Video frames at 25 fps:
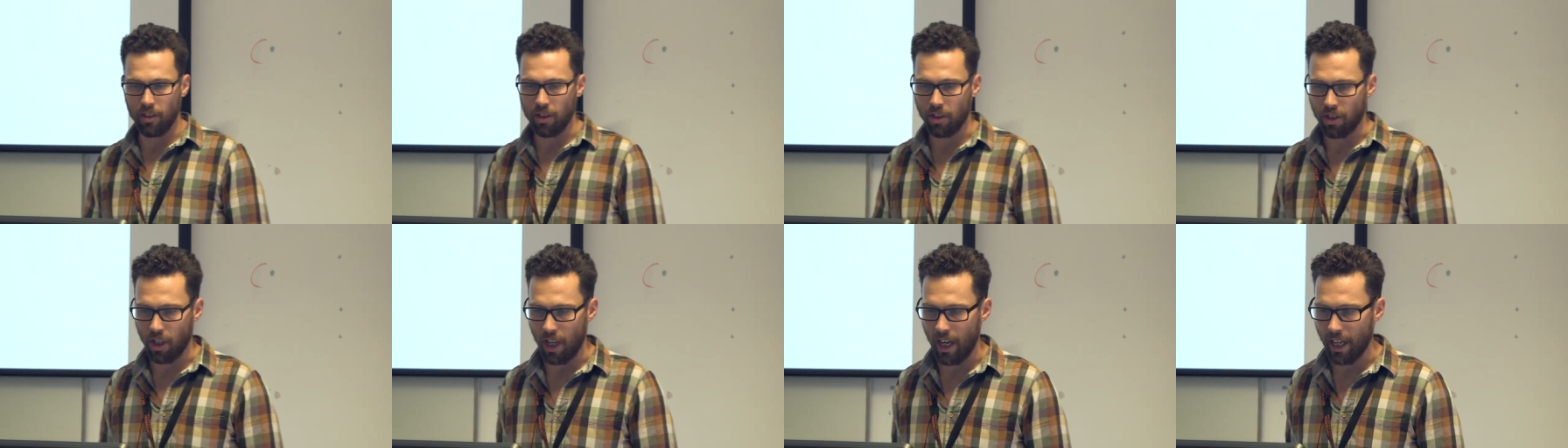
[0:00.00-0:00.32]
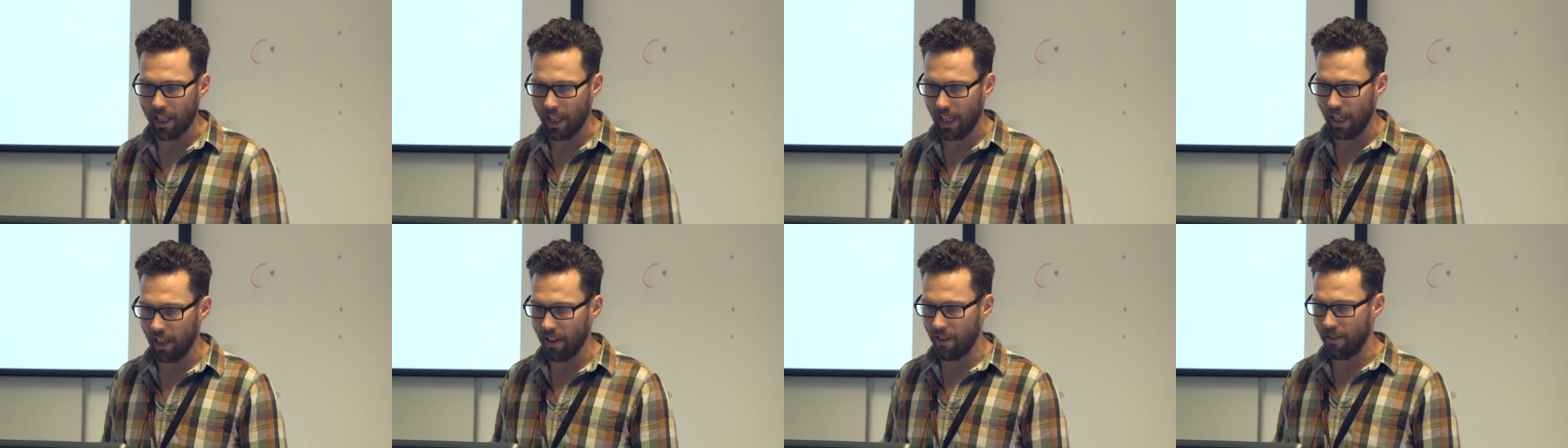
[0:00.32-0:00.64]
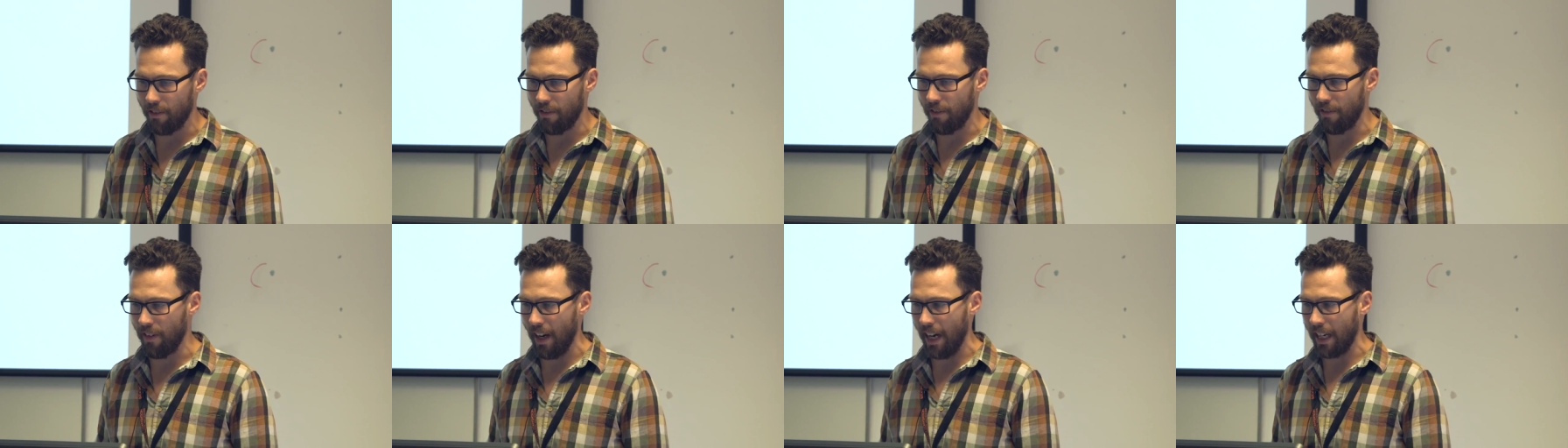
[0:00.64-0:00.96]
striking
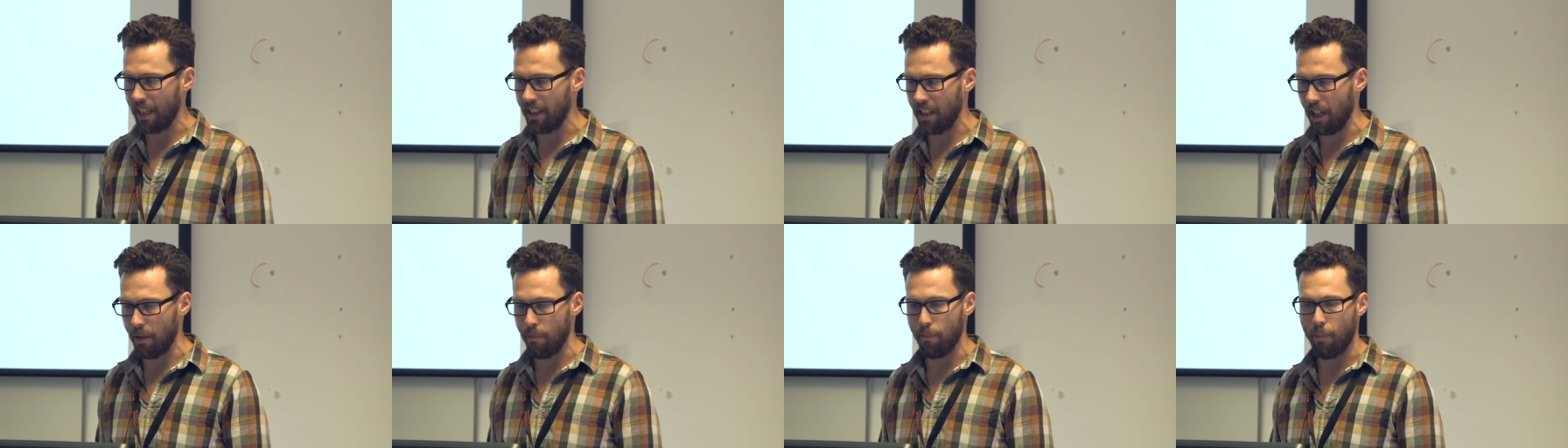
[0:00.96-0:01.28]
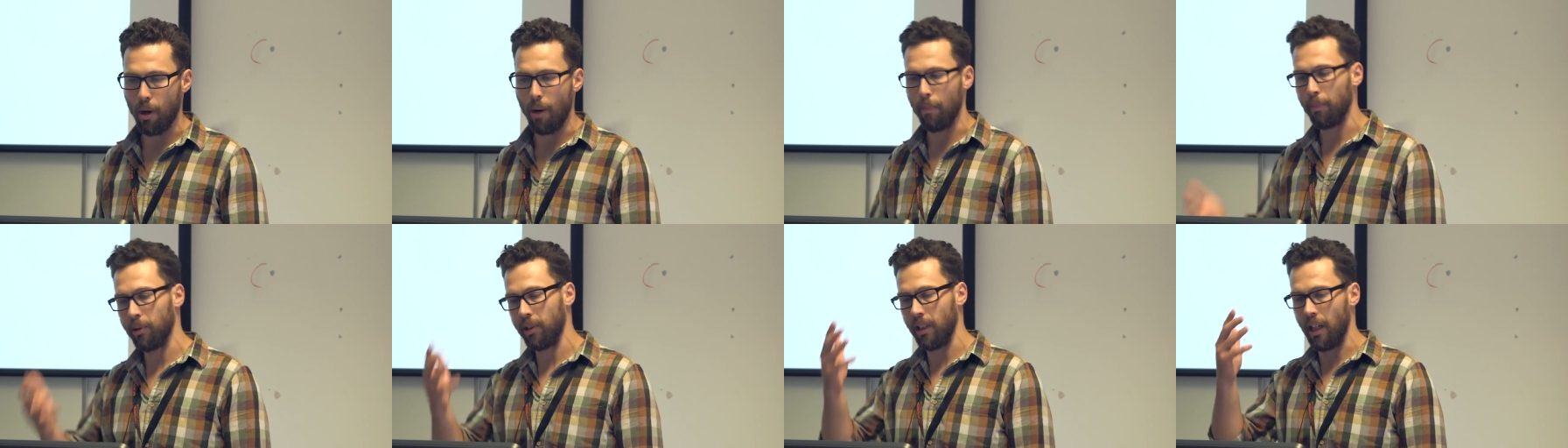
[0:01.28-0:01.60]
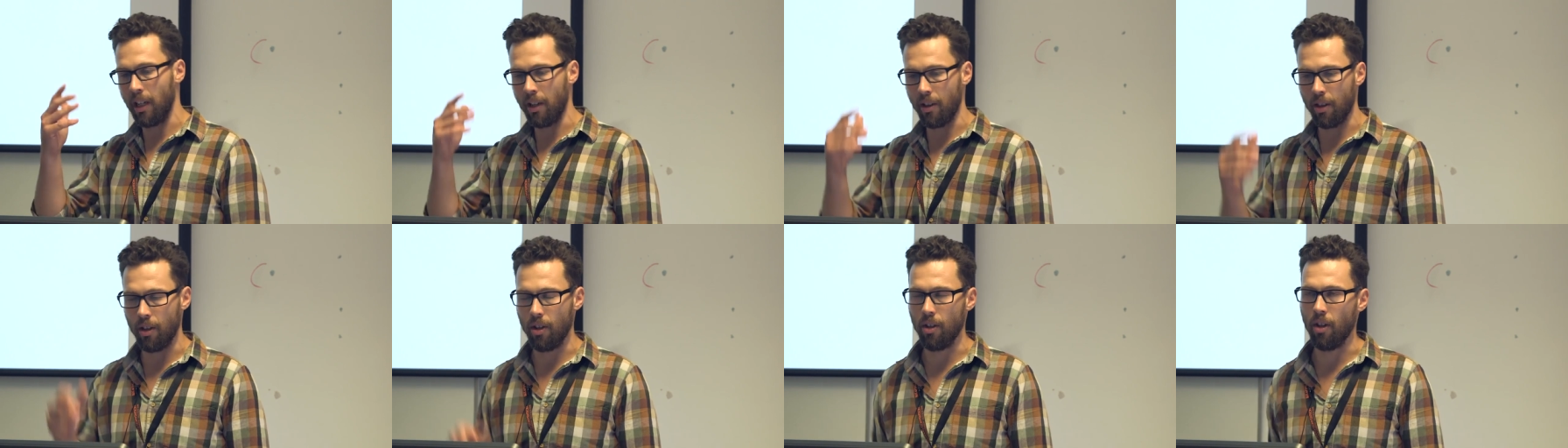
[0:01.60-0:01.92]
fact that pops
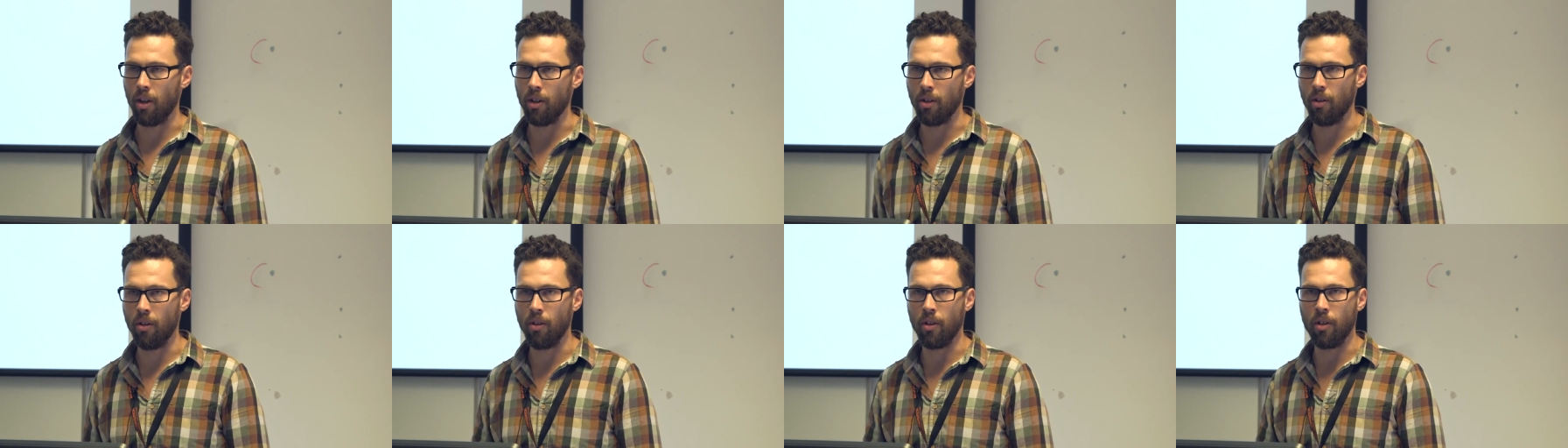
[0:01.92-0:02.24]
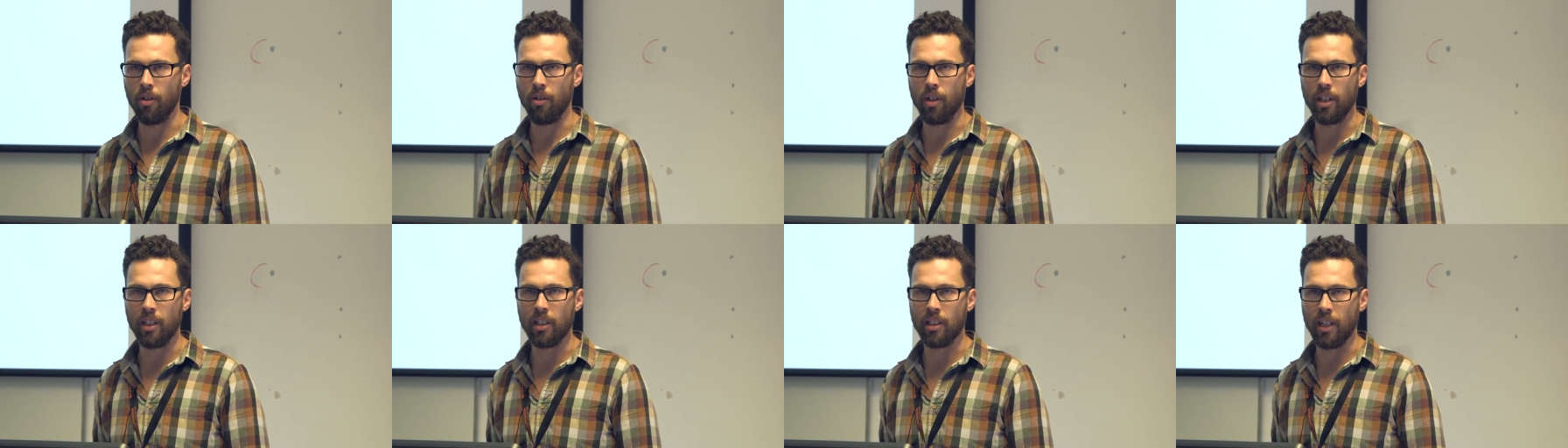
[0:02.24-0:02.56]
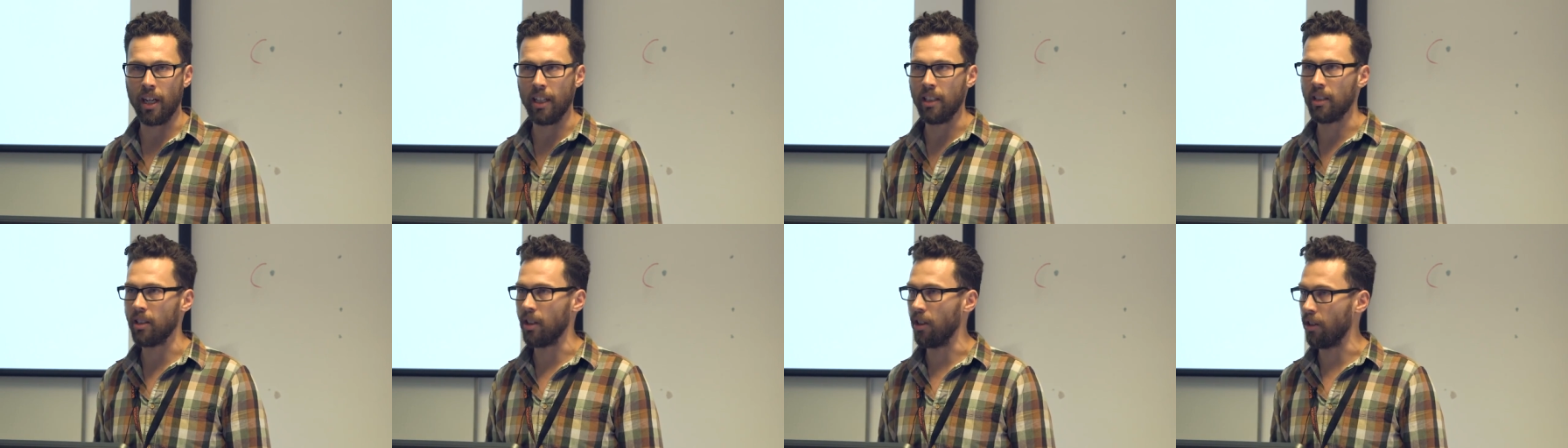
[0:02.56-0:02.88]
out of the non-ordinary
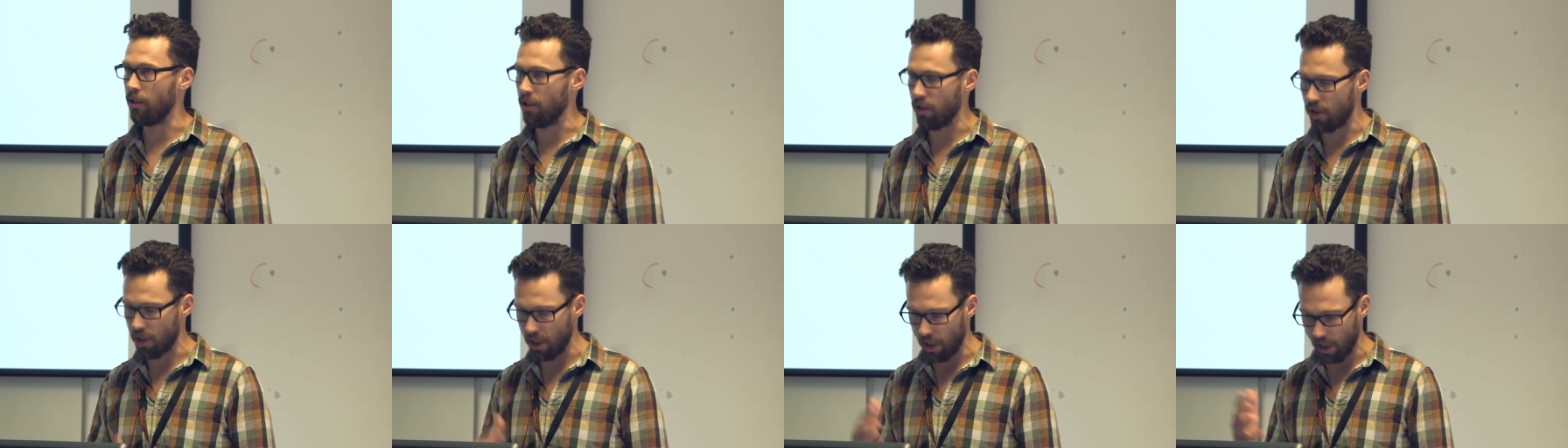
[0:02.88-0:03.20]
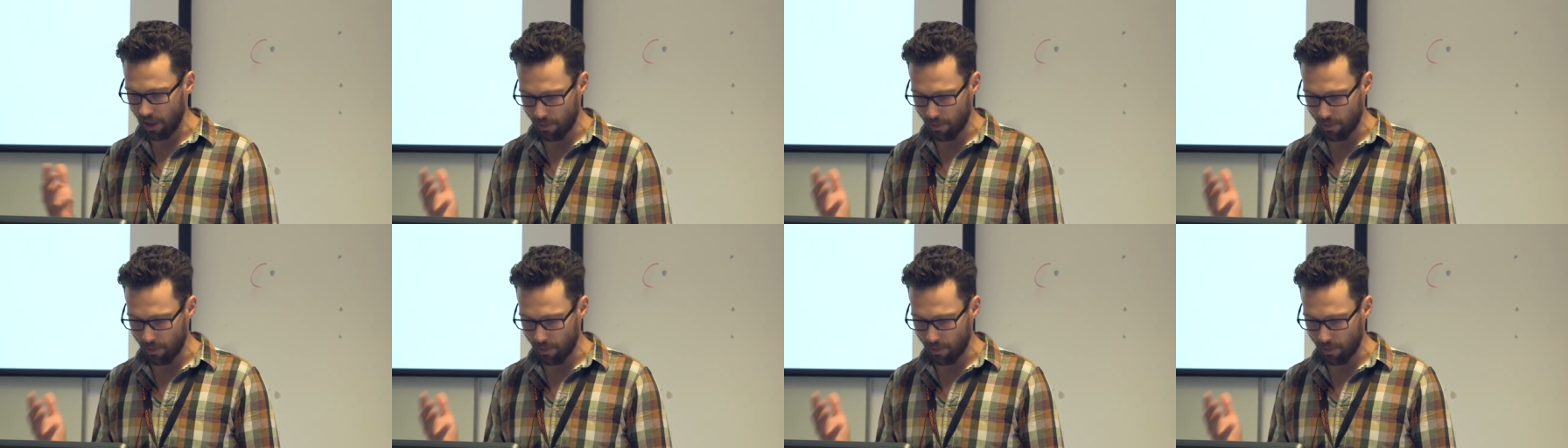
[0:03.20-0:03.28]
states literature,